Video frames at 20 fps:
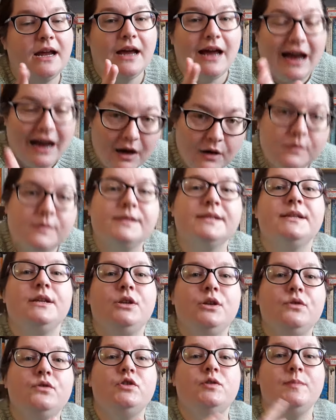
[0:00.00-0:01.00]
house that
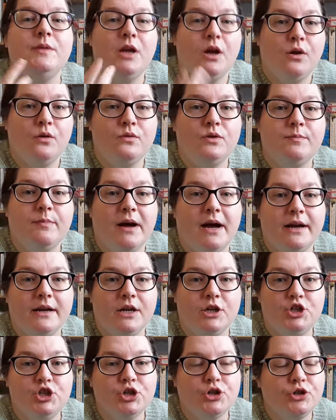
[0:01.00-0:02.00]
used to be owned by
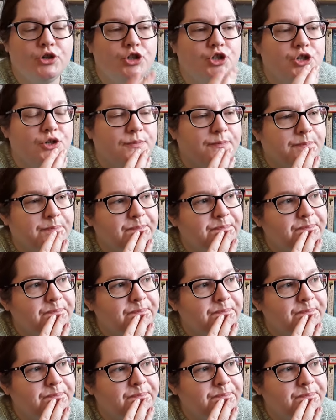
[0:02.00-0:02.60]
a judge